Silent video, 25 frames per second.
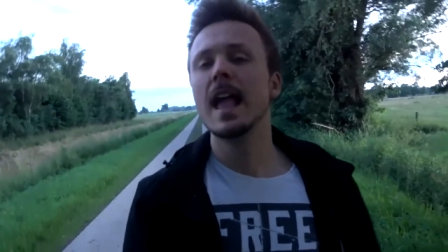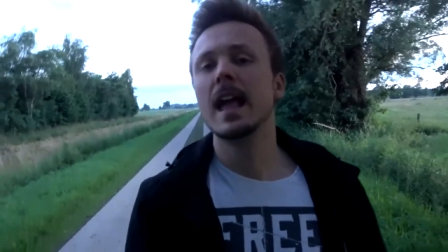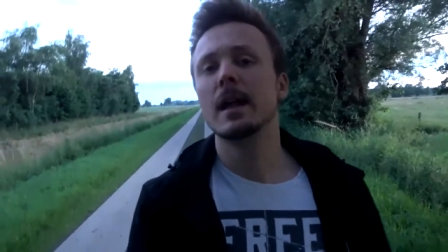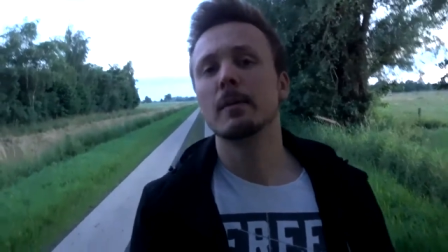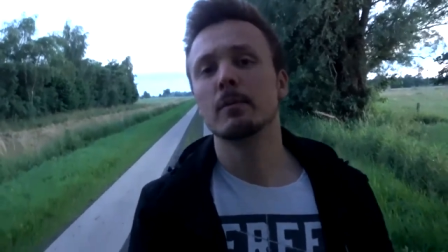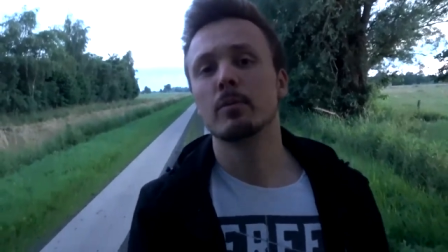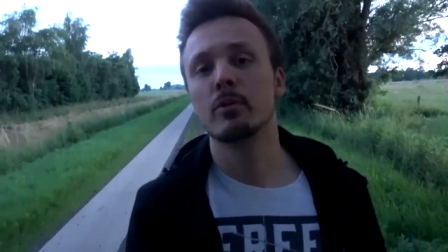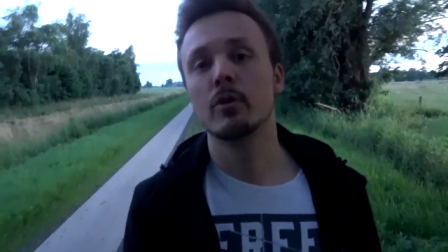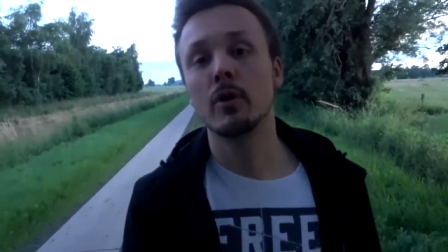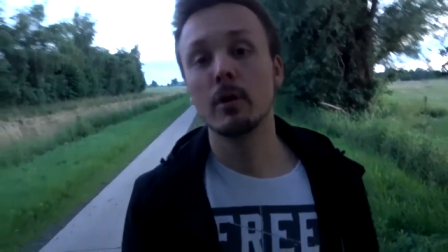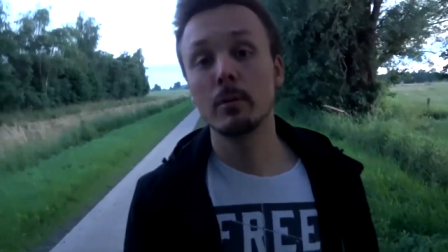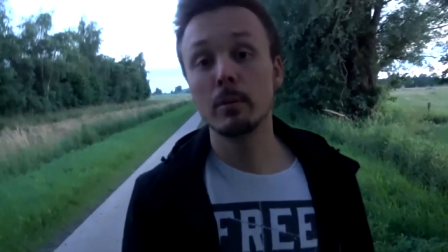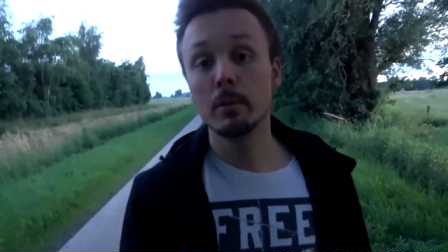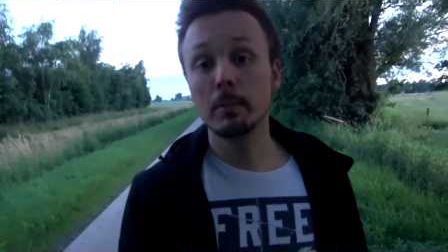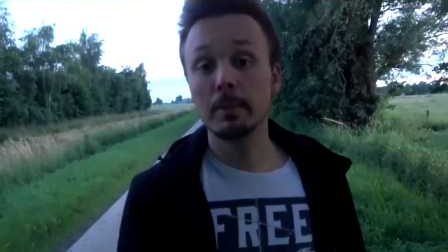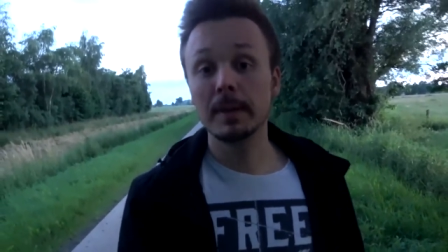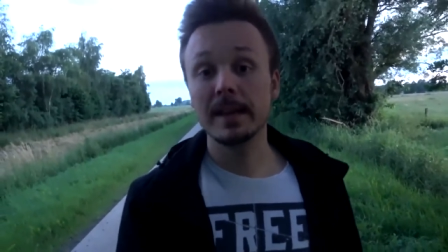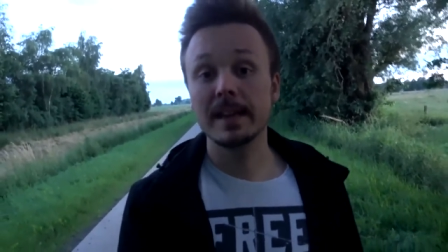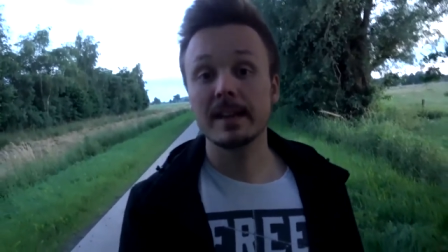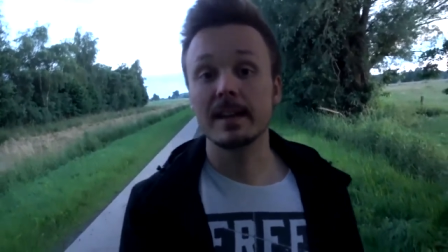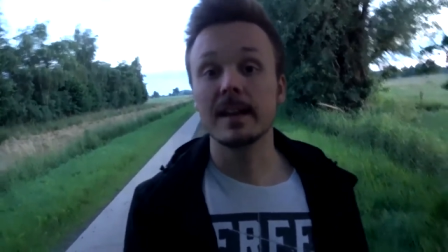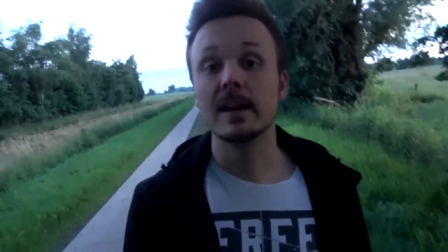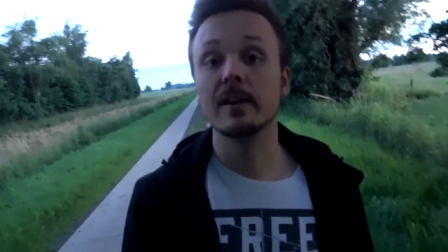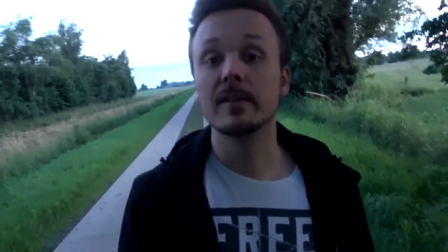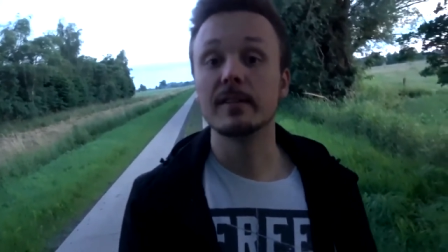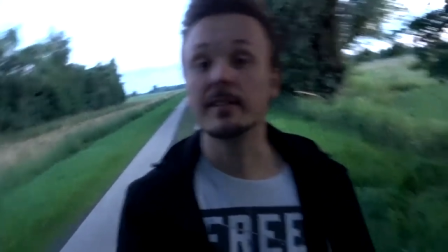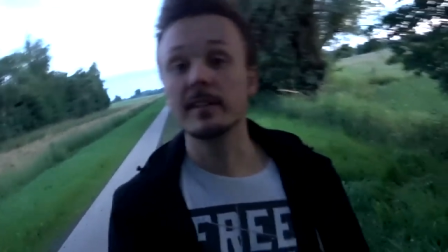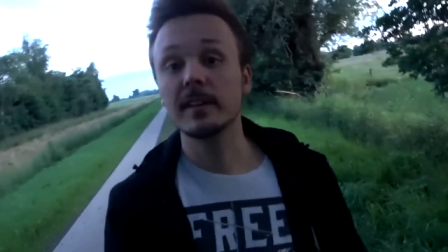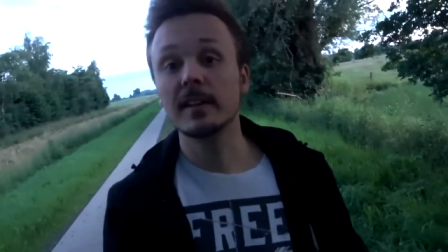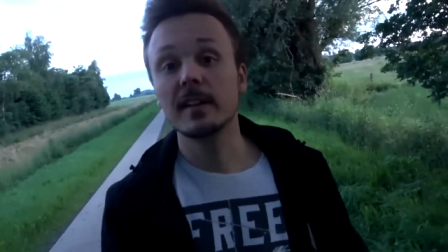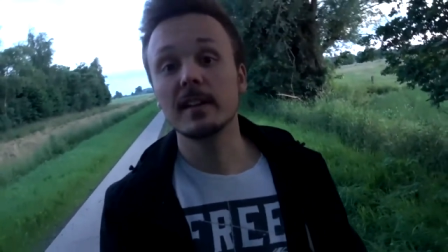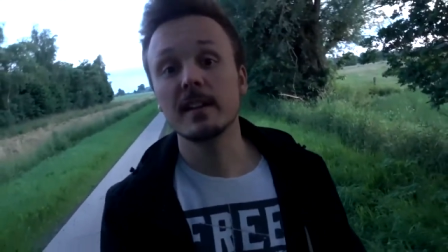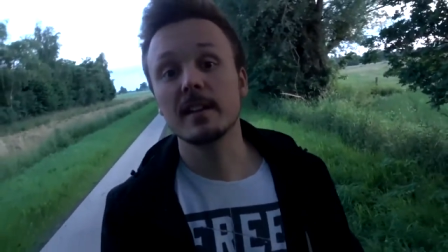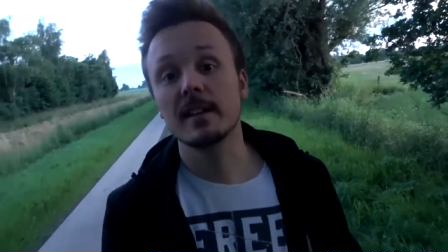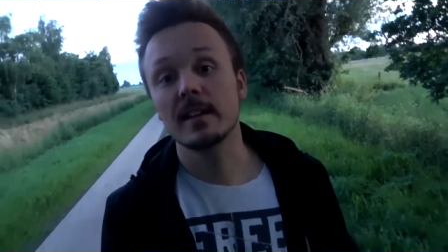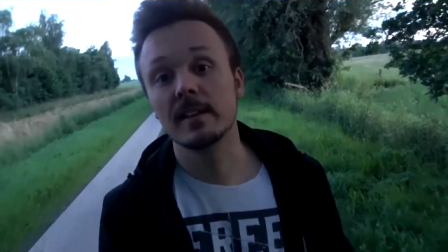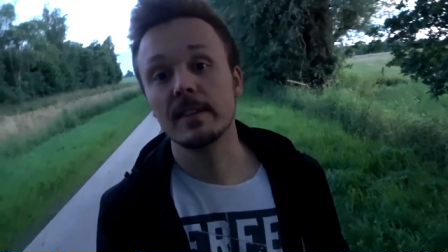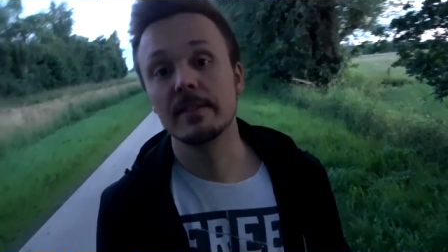and probably announce it
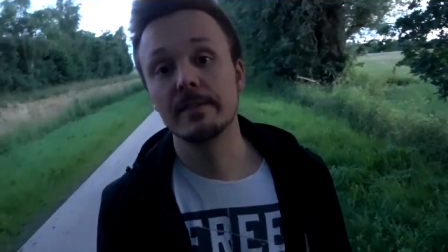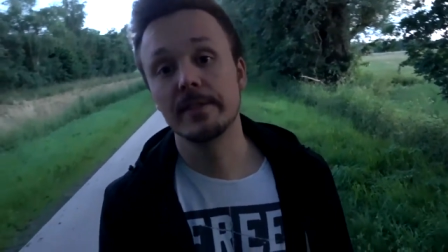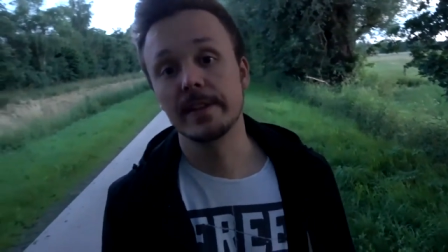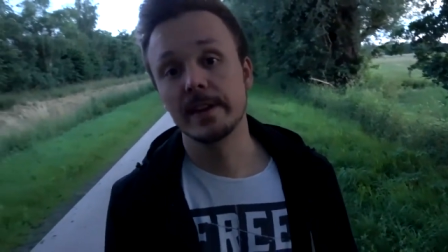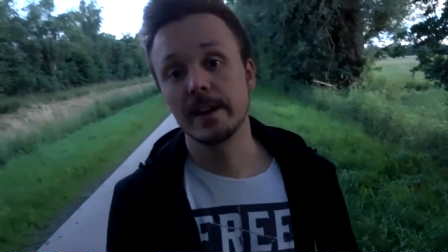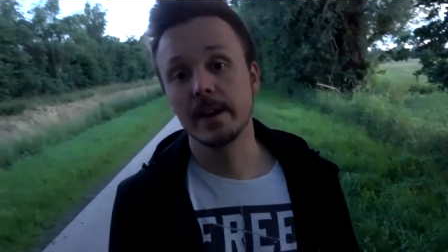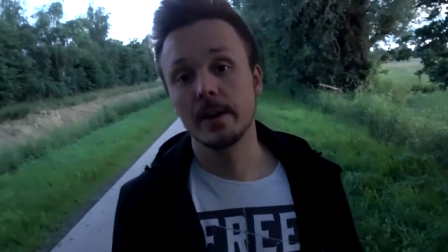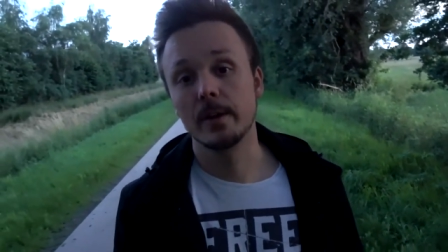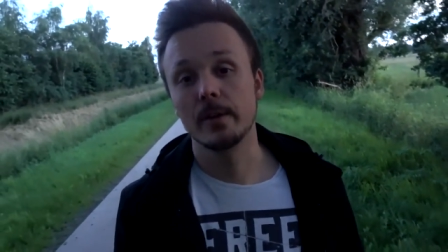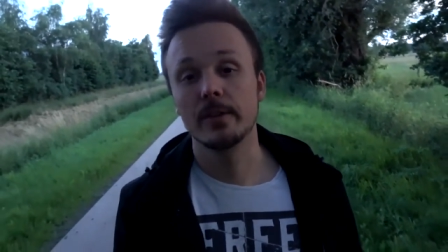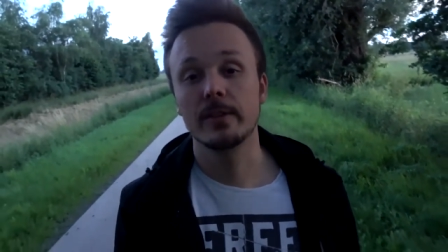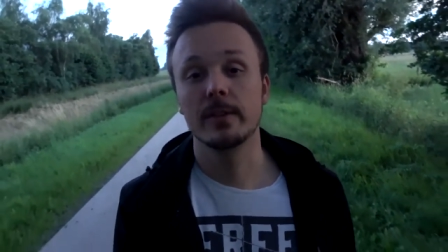in another video.